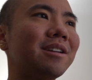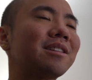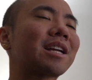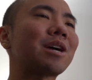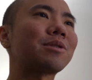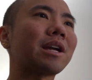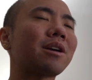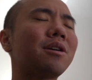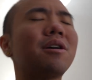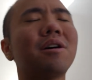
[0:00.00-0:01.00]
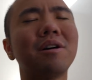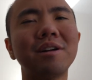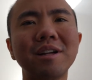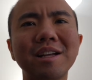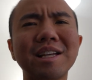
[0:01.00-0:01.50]
the guy was like, "Oh,
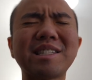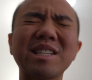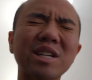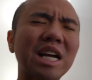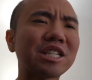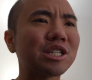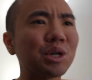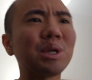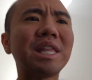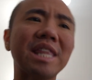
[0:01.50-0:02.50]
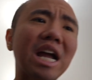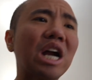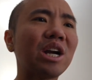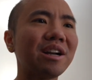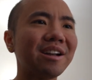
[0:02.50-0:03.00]
is this guy still in there?"